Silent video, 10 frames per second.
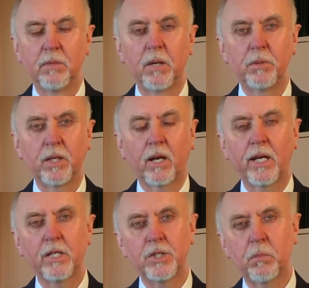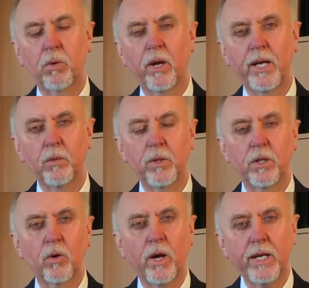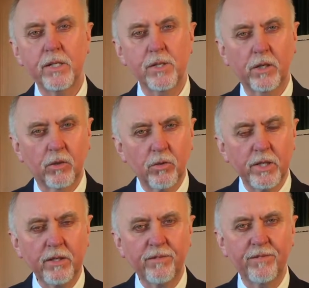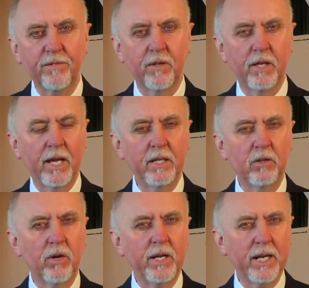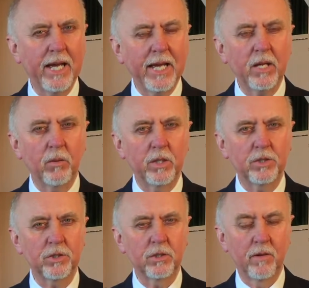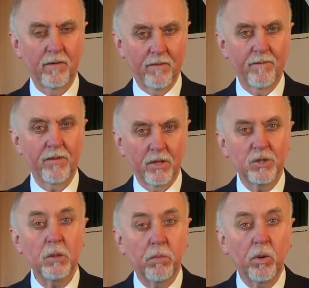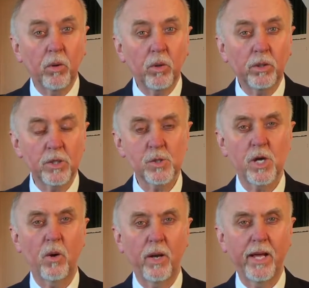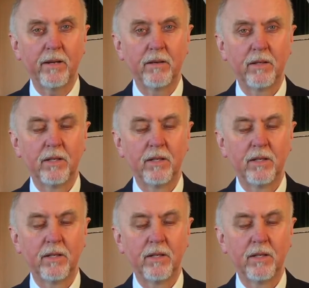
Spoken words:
Bible declares she prayed with great grief and great anguish. She poured her soul out.